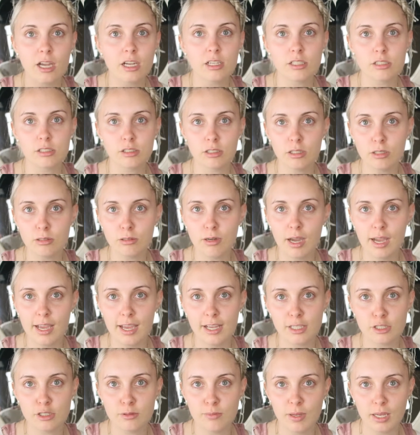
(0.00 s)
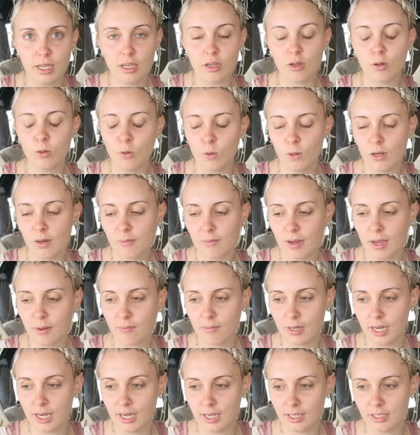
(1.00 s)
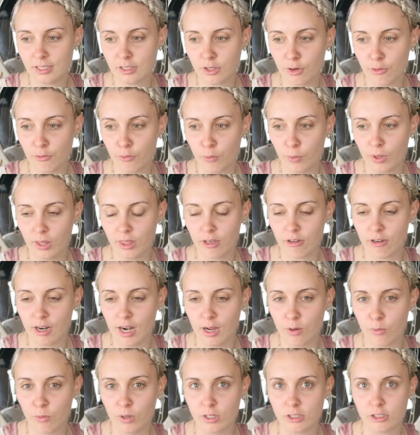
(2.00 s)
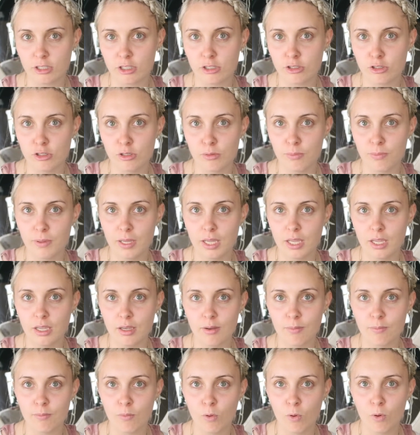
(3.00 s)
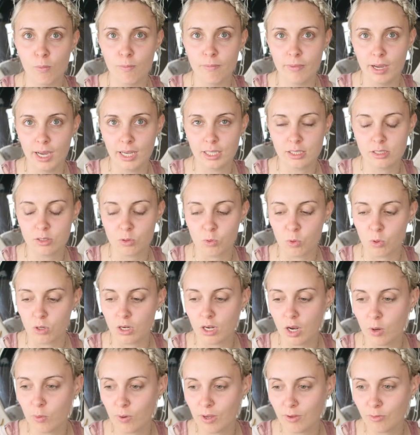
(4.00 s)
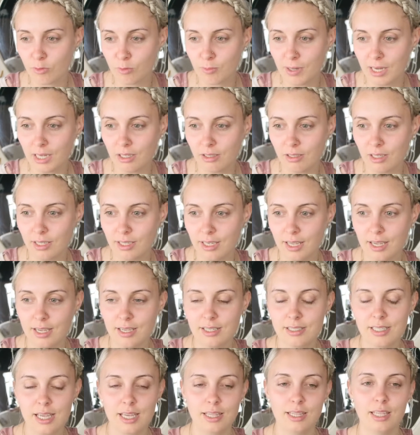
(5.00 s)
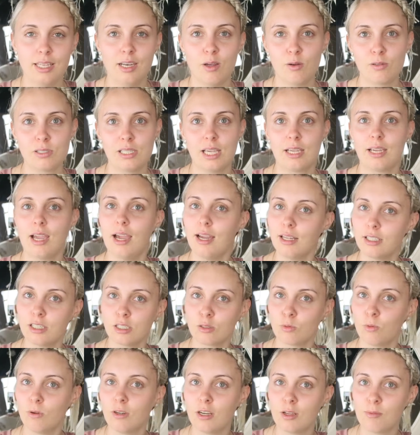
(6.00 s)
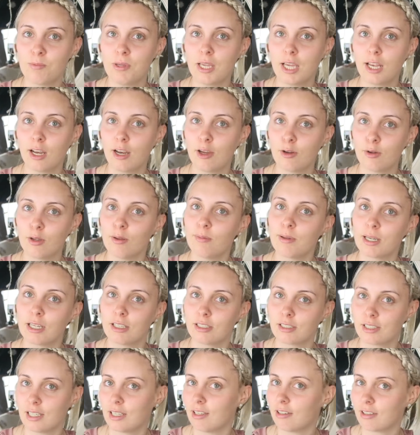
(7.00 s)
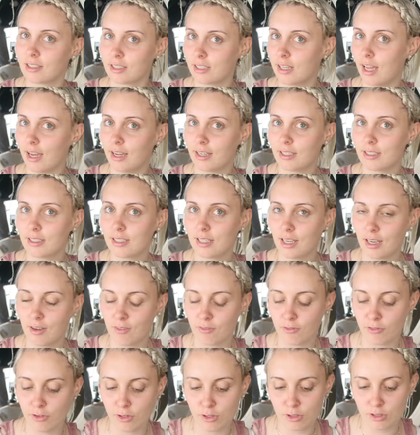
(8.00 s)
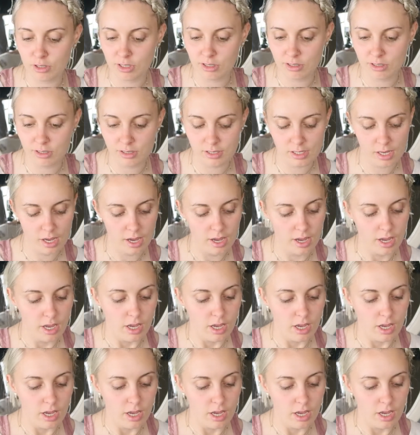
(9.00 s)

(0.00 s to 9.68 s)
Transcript: So I had to make a call in my mind of whether I wanted to be more matte or glowy for my holidays. And then I was like, I just want to be glowy because it looks nice in photos.